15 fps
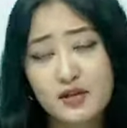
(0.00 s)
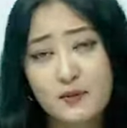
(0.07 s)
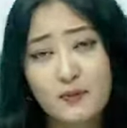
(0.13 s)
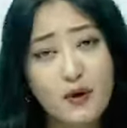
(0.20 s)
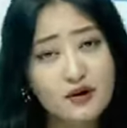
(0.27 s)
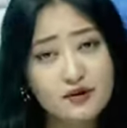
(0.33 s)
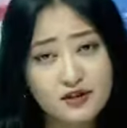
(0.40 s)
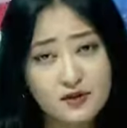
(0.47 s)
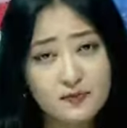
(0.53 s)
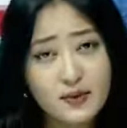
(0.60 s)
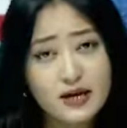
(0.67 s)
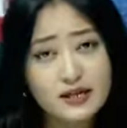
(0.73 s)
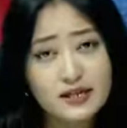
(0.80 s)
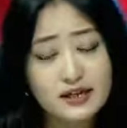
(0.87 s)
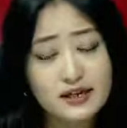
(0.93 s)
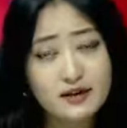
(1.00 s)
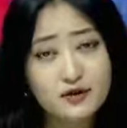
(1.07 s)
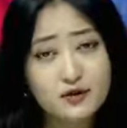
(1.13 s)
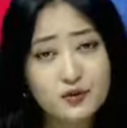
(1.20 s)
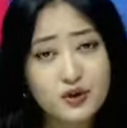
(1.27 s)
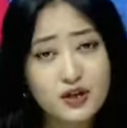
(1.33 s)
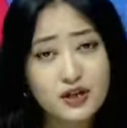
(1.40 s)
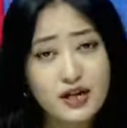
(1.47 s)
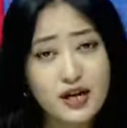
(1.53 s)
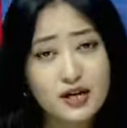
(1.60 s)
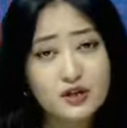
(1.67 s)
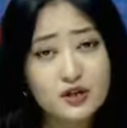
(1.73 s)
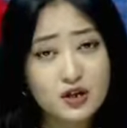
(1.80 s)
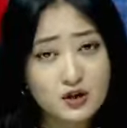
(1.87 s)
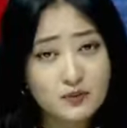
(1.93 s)
are participating in the
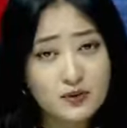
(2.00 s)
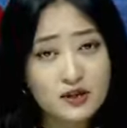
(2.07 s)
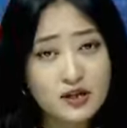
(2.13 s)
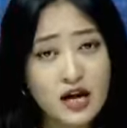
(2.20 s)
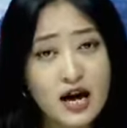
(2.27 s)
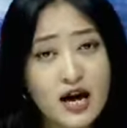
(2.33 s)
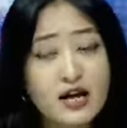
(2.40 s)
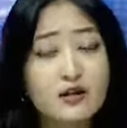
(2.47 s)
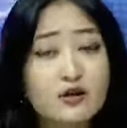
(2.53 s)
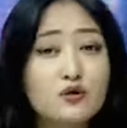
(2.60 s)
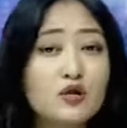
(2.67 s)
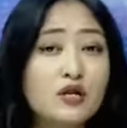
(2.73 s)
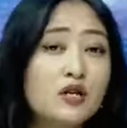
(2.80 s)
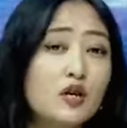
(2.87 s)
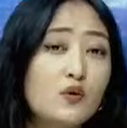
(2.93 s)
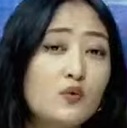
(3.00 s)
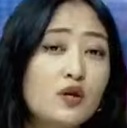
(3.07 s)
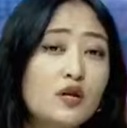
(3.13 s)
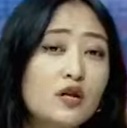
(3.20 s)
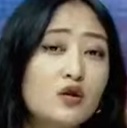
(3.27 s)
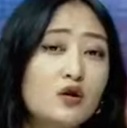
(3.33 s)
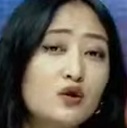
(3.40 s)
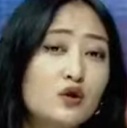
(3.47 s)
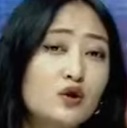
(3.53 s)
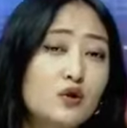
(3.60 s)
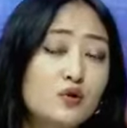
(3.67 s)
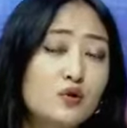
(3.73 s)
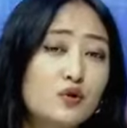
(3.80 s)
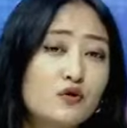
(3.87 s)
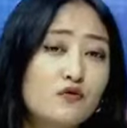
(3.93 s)
3-day tournament. The tourney will
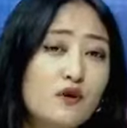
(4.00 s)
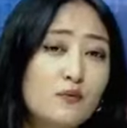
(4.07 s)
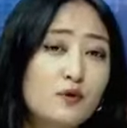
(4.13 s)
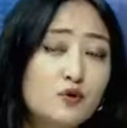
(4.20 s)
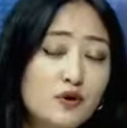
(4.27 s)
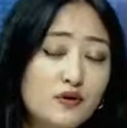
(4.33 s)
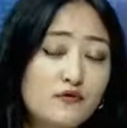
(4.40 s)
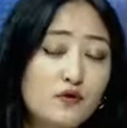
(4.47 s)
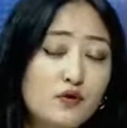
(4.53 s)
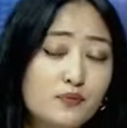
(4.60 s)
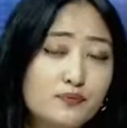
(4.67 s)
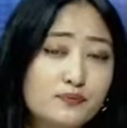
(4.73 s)
conclude on November 24.